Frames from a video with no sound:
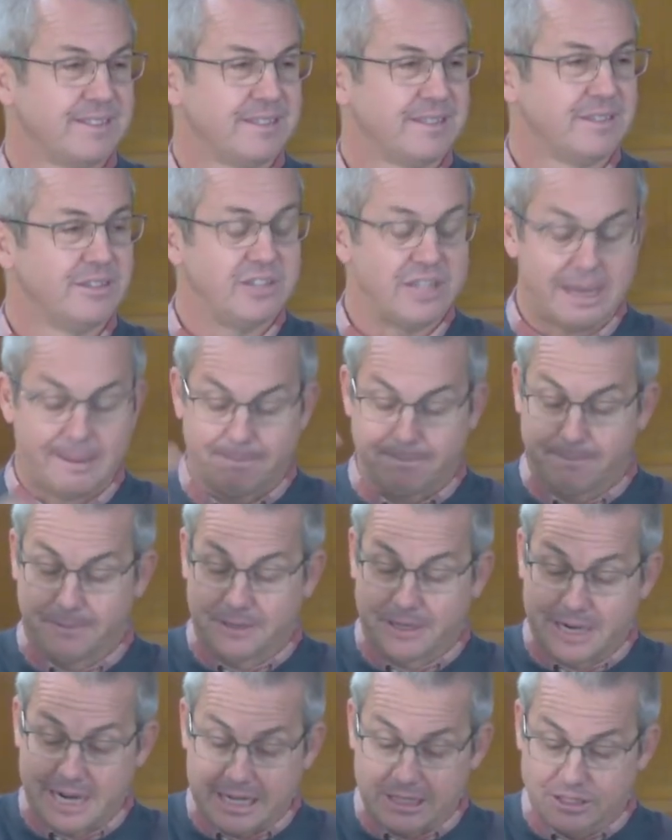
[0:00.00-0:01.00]

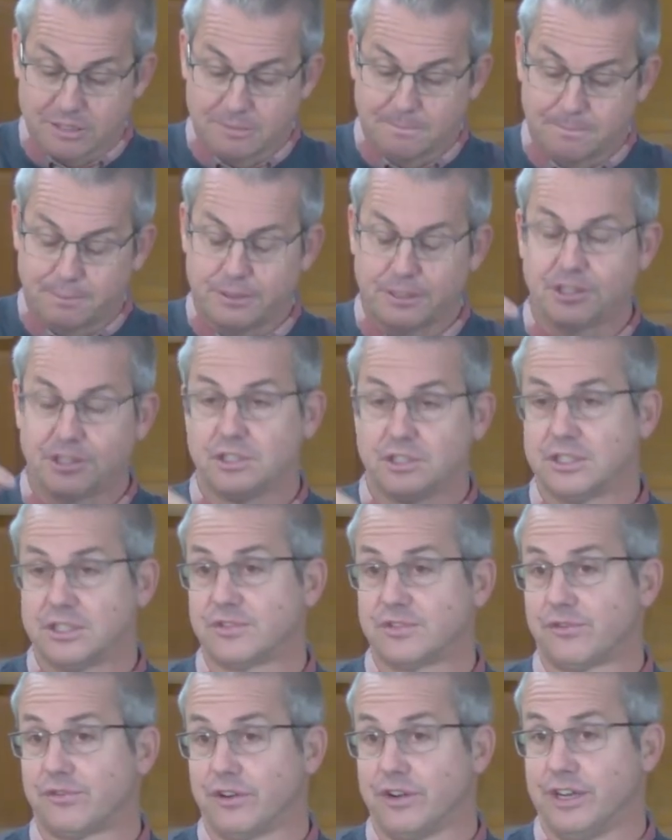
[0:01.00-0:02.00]
That doesn't produce
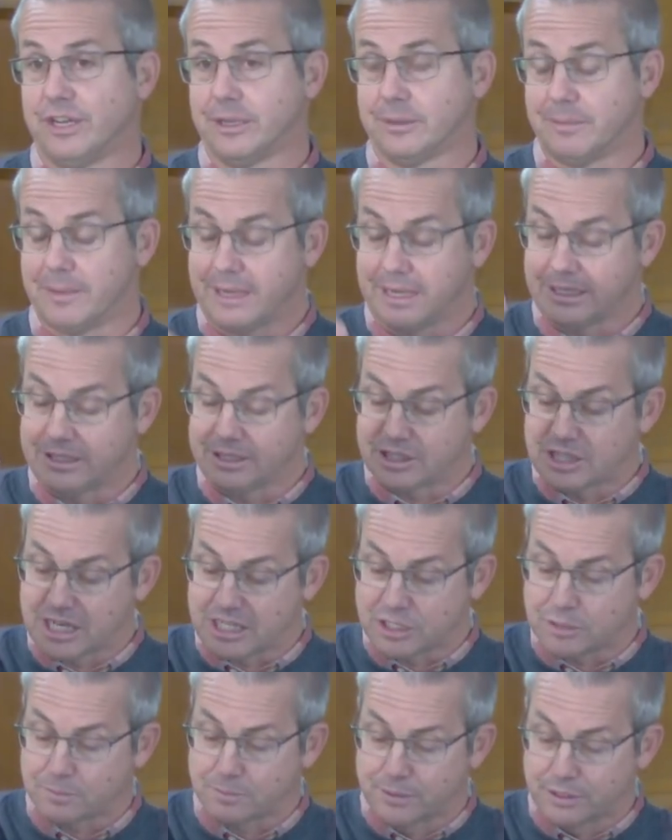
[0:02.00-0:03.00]
freedom, it
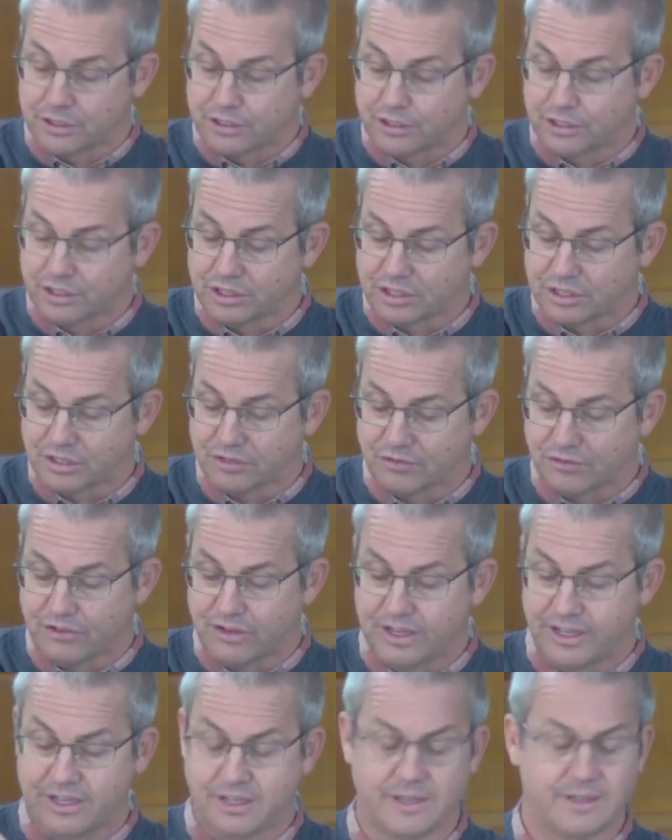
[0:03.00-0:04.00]
just produces
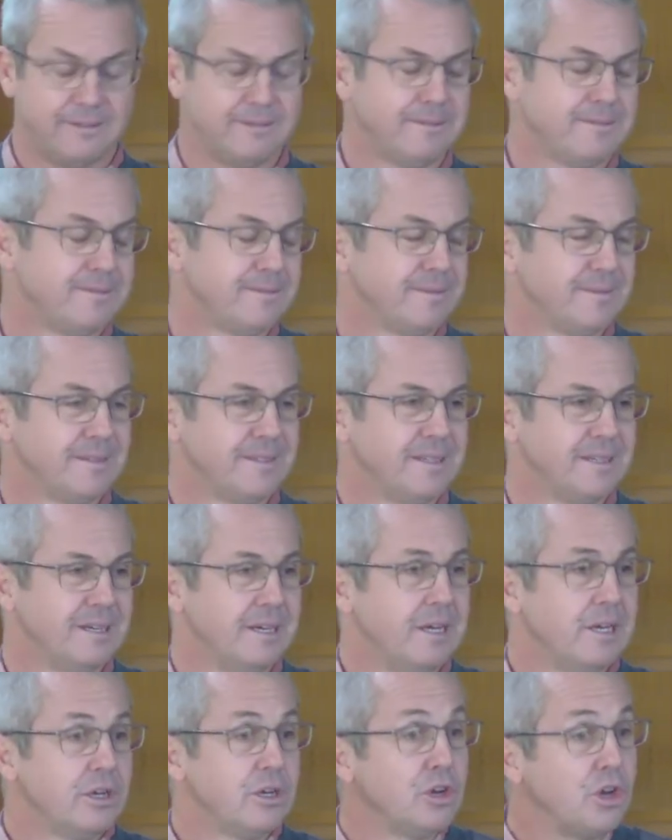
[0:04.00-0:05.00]
fear.
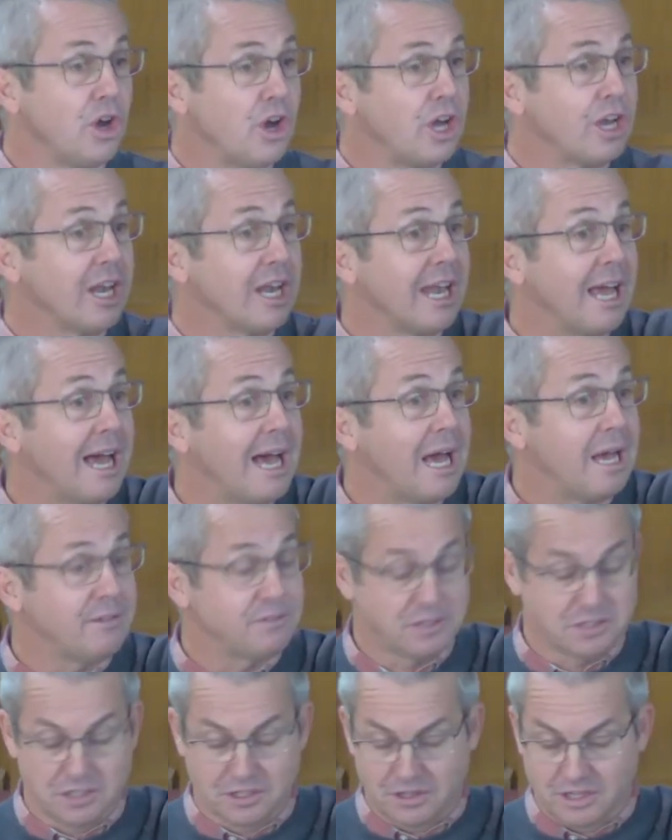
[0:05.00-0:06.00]
God
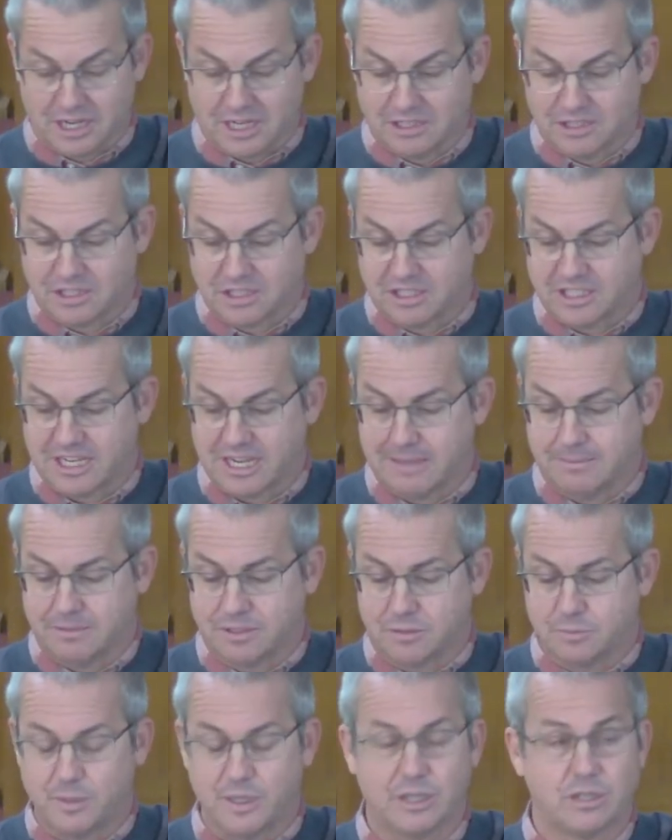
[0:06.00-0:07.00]
laughs at those
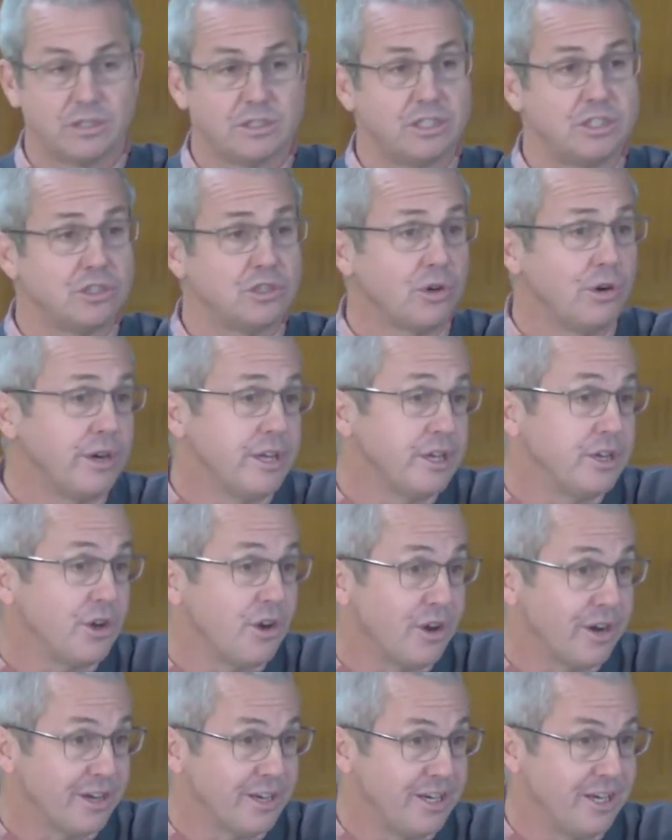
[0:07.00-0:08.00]
attempts because he's already
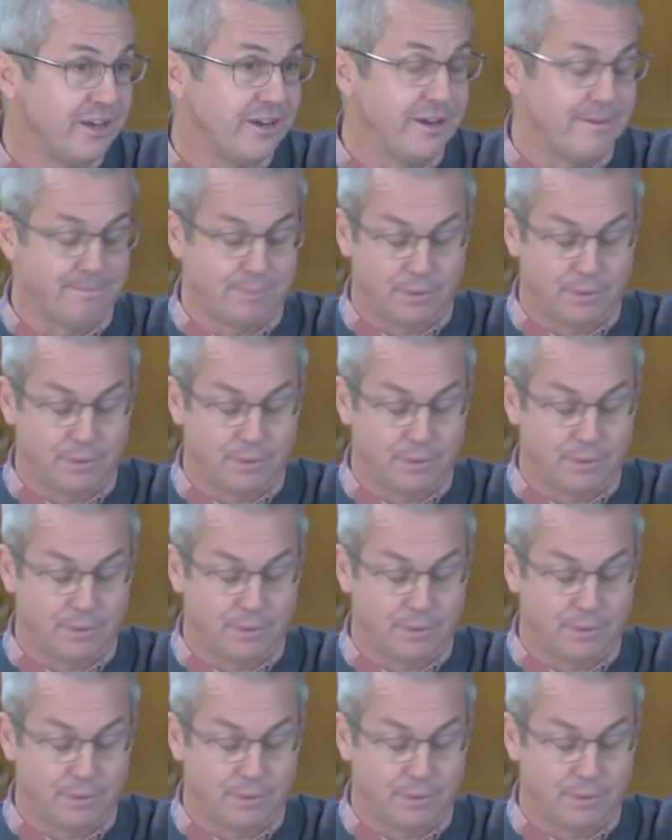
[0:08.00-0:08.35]
got a king in